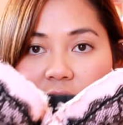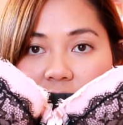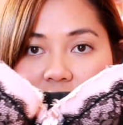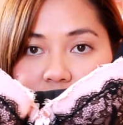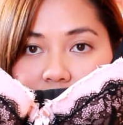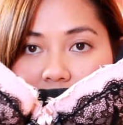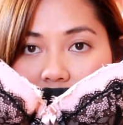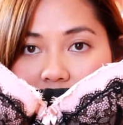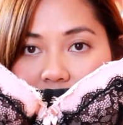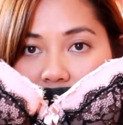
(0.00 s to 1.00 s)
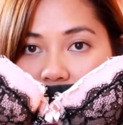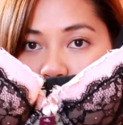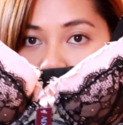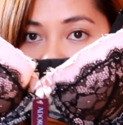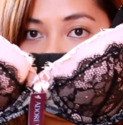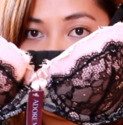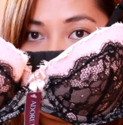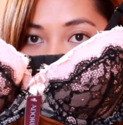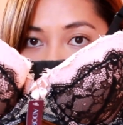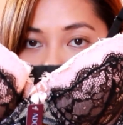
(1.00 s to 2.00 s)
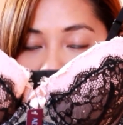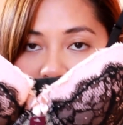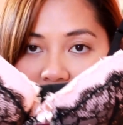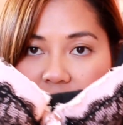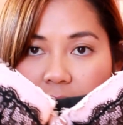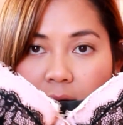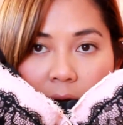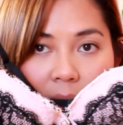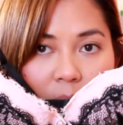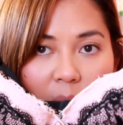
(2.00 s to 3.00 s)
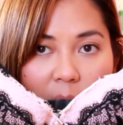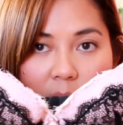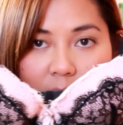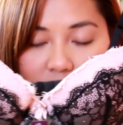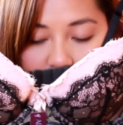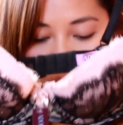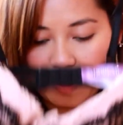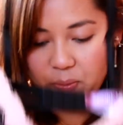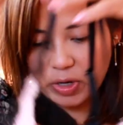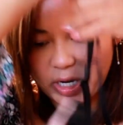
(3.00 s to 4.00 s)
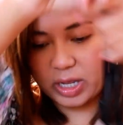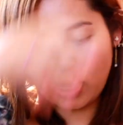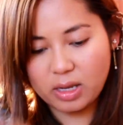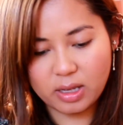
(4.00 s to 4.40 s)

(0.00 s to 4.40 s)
This one is pink with black combo. Super pretty.